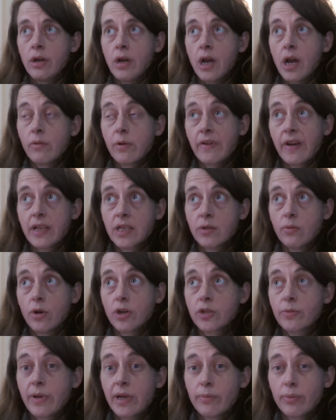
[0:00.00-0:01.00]
And we've had to
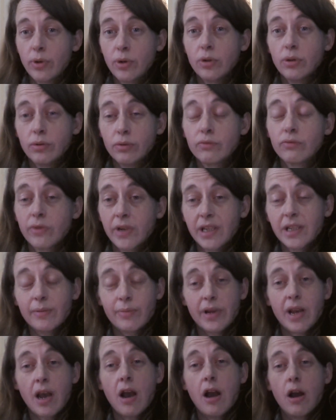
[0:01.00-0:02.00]
watch people really
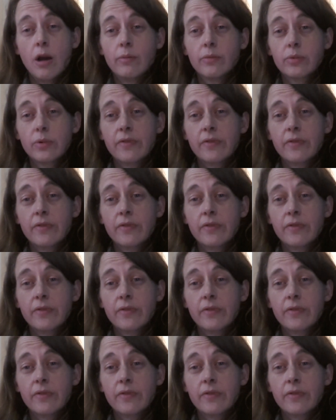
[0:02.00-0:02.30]
be harmed.